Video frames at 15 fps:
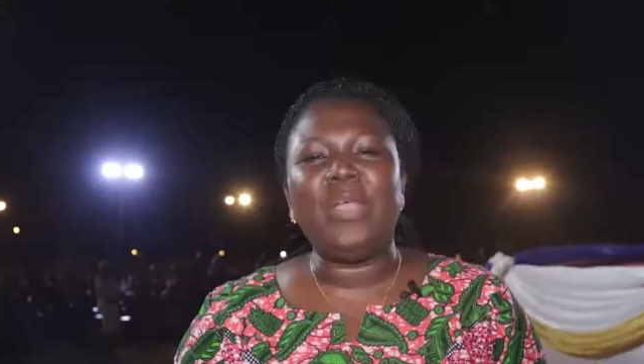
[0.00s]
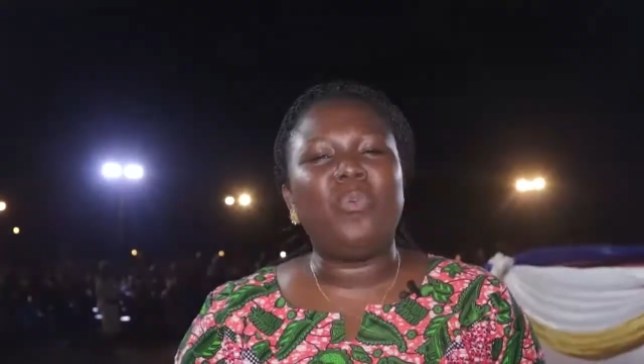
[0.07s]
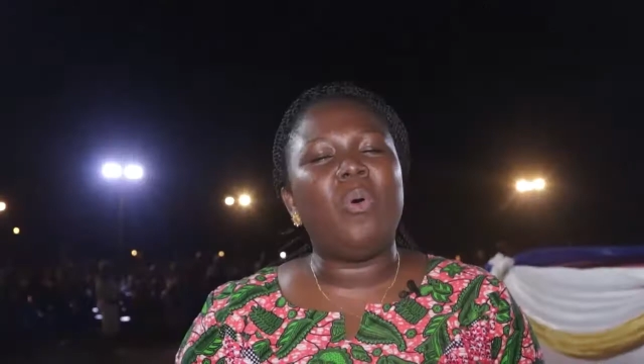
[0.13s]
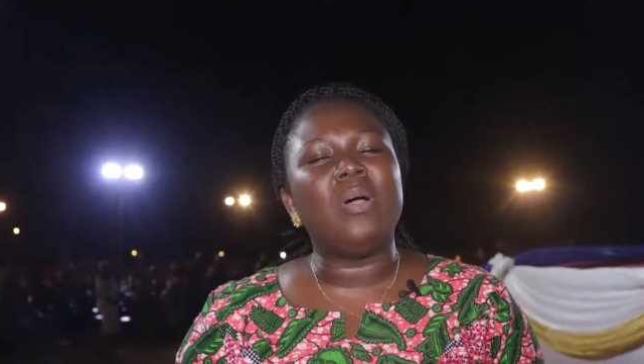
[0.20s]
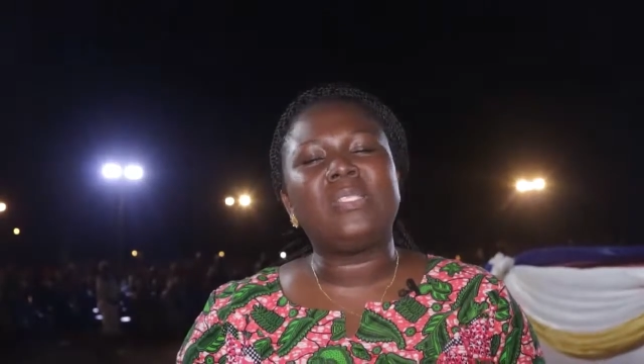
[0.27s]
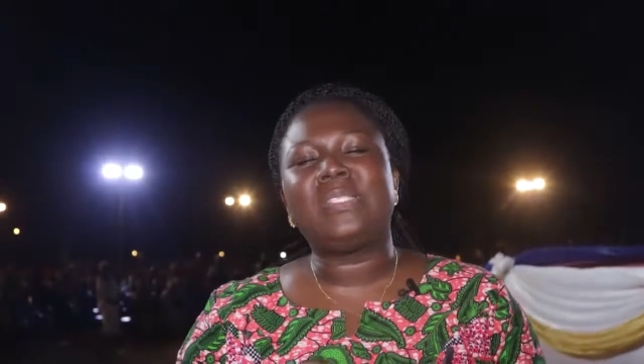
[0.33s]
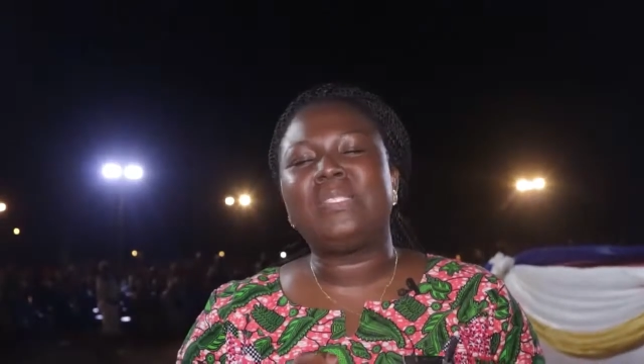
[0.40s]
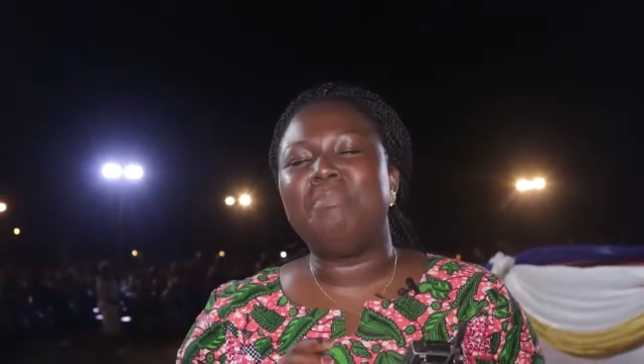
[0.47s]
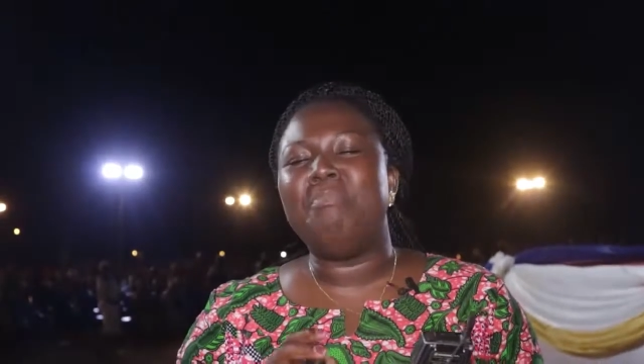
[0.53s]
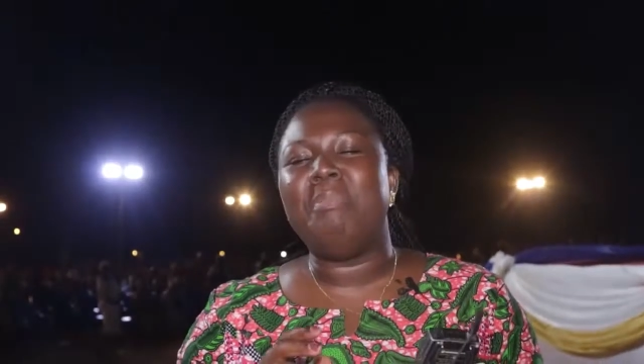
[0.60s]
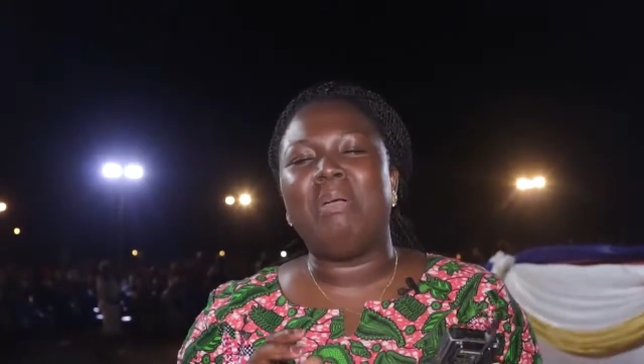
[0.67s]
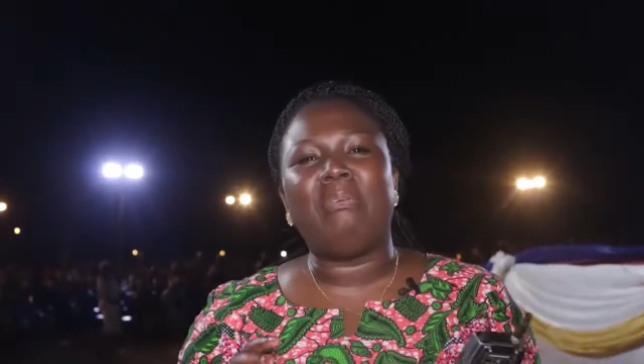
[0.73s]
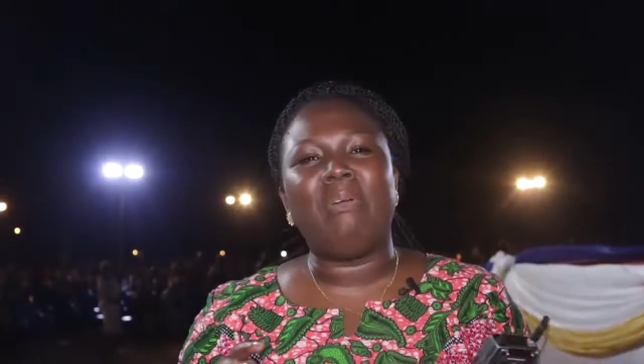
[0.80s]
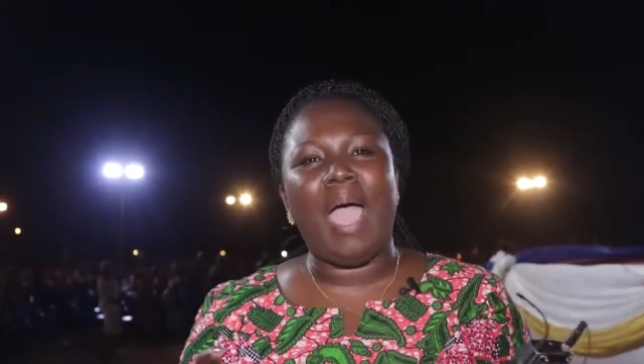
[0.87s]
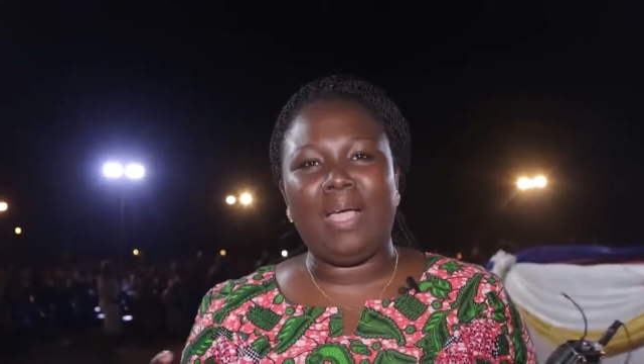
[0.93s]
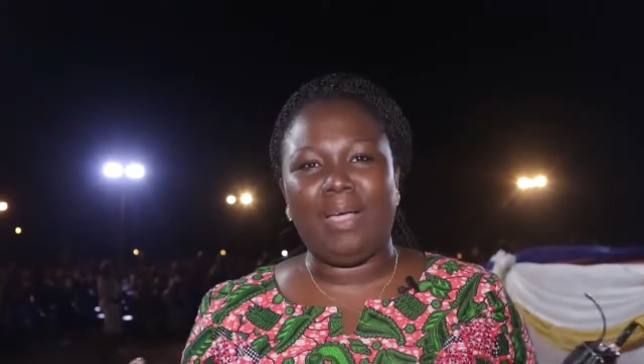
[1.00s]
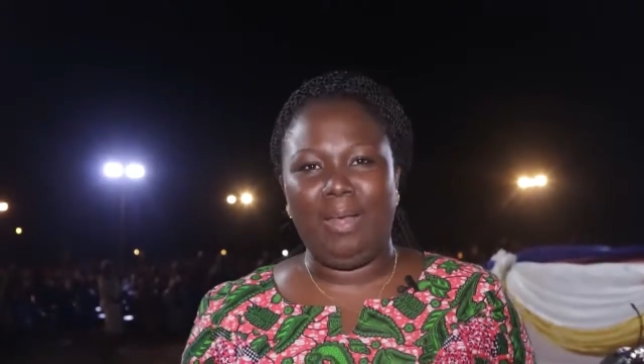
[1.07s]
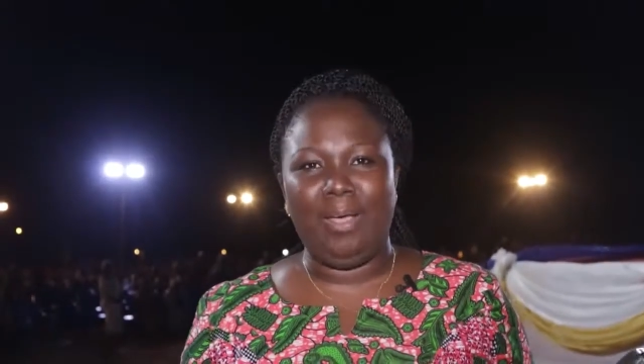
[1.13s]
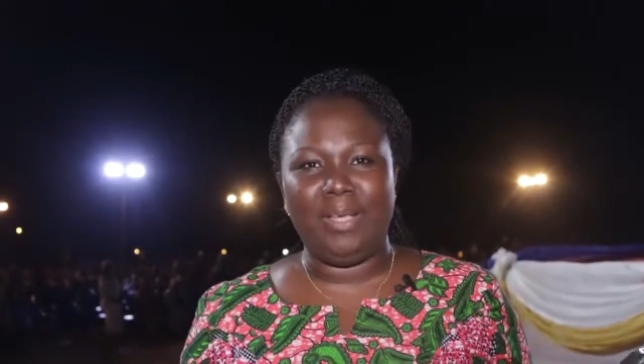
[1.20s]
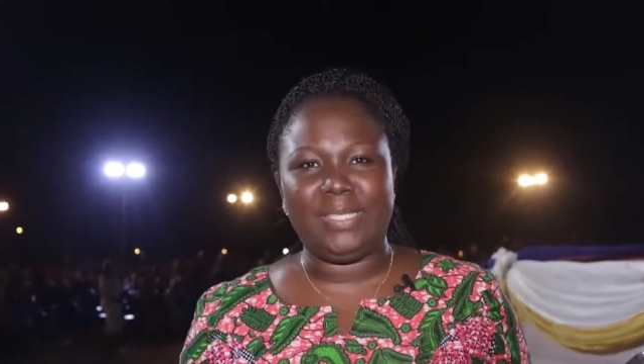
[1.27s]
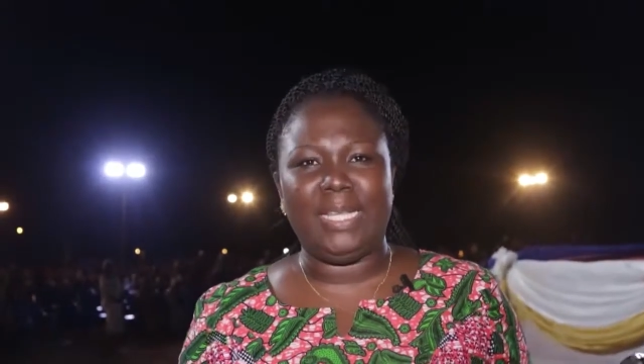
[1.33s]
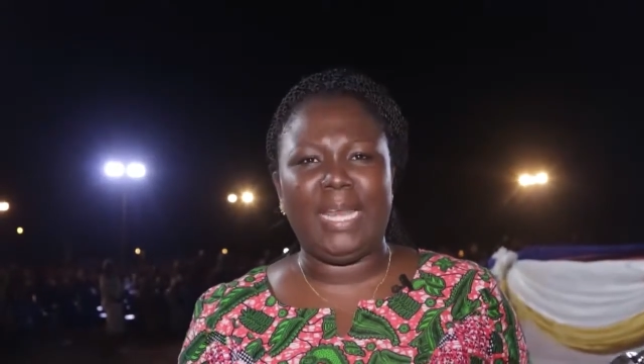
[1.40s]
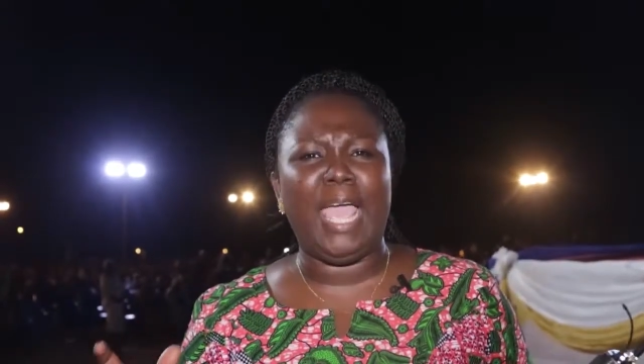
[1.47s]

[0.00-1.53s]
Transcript: was miraculous,